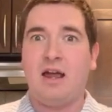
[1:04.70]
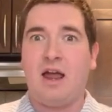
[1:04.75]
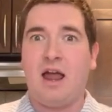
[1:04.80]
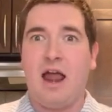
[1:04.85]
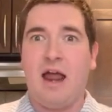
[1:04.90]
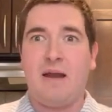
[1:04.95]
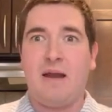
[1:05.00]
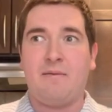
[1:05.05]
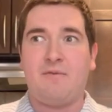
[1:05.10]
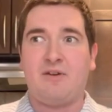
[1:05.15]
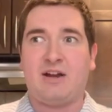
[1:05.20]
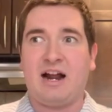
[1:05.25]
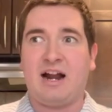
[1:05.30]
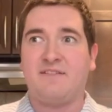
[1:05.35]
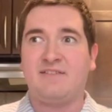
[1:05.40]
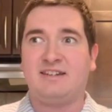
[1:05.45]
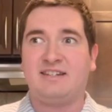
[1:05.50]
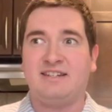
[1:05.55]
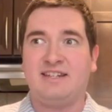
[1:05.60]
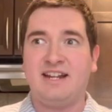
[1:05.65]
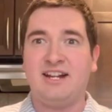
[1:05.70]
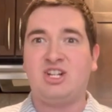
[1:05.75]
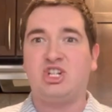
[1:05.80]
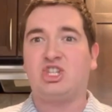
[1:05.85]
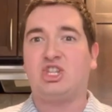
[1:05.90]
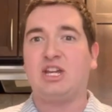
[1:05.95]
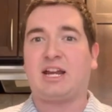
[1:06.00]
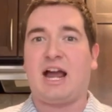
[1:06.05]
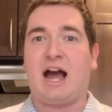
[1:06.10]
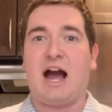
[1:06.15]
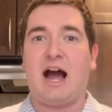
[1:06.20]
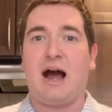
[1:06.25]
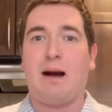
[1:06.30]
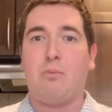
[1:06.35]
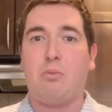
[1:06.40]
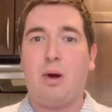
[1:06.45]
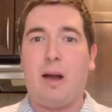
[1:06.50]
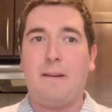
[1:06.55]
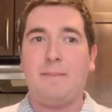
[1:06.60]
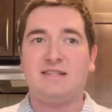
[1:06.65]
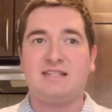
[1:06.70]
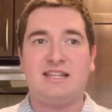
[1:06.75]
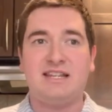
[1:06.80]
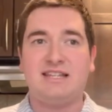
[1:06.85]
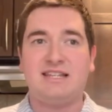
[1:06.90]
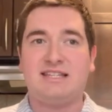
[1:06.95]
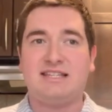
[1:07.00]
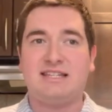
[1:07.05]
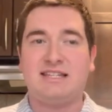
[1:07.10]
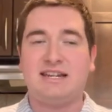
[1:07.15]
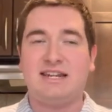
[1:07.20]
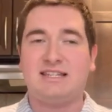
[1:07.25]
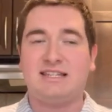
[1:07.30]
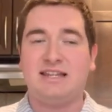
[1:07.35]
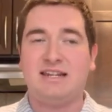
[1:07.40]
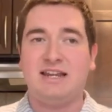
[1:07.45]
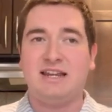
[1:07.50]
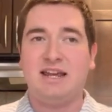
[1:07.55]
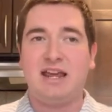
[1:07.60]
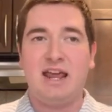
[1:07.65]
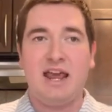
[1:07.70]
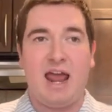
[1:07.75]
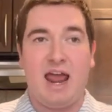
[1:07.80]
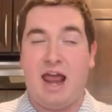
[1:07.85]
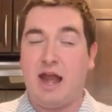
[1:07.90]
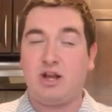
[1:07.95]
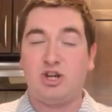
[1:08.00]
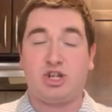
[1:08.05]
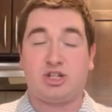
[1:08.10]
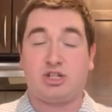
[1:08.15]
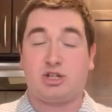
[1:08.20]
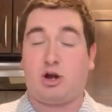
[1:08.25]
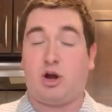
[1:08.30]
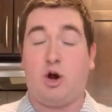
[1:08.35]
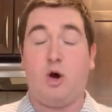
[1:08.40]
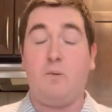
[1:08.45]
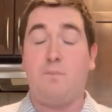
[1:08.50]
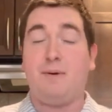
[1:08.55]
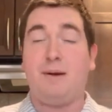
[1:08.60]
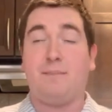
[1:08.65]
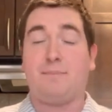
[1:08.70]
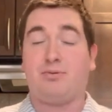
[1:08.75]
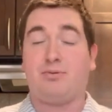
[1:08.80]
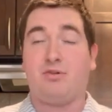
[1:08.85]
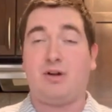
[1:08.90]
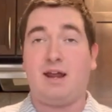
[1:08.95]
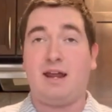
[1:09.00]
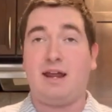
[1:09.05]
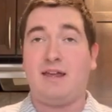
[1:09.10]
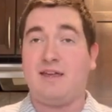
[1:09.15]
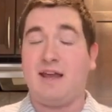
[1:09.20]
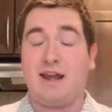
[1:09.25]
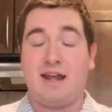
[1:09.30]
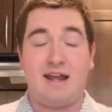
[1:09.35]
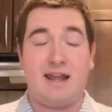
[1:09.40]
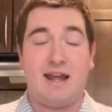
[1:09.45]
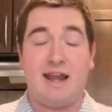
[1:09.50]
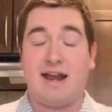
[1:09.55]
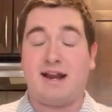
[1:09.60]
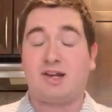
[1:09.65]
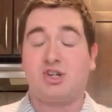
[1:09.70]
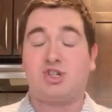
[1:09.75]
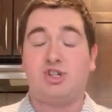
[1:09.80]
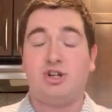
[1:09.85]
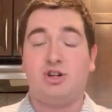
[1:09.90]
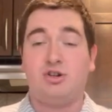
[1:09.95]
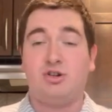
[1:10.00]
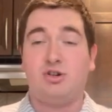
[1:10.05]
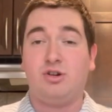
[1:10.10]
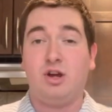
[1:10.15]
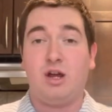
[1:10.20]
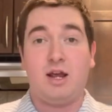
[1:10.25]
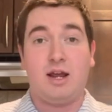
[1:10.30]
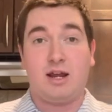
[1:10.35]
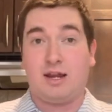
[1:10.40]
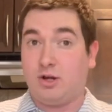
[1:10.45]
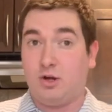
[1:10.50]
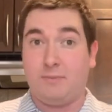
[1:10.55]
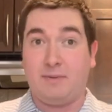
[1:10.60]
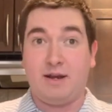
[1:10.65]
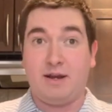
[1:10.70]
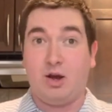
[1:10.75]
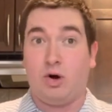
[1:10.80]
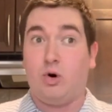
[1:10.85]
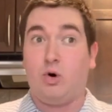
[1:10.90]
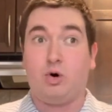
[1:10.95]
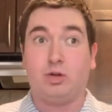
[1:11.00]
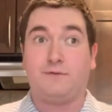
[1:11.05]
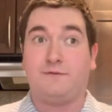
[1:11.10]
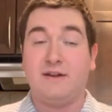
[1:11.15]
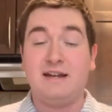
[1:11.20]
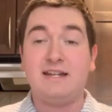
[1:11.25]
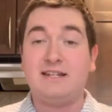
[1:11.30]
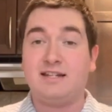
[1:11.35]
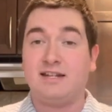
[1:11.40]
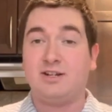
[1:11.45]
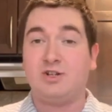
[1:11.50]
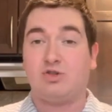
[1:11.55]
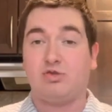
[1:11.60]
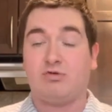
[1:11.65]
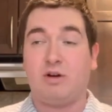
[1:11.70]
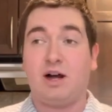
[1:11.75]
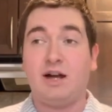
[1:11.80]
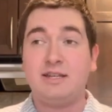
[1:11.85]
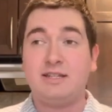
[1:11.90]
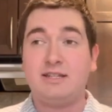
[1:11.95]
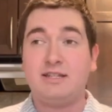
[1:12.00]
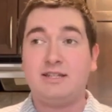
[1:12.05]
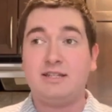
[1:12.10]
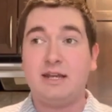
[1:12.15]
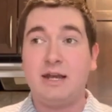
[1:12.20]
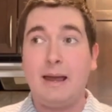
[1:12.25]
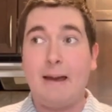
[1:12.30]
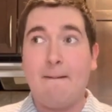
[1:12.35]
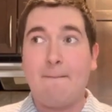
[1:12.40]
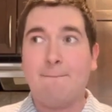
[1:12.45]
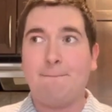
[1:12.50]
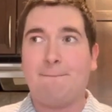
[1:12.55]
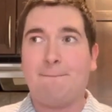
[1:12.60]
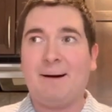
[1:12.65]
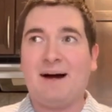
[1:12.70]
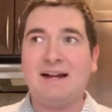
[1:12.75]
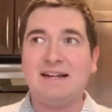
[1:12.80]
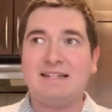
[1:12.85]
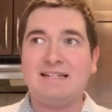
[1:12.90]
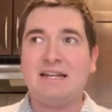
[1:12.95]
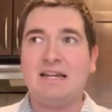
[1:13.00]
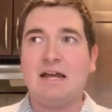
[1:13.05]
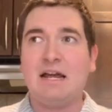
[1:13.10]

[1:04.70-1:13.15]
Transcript: and kind of ditch the cobwebs this season and just hope and pray that next year he'll be old vintage Russ. But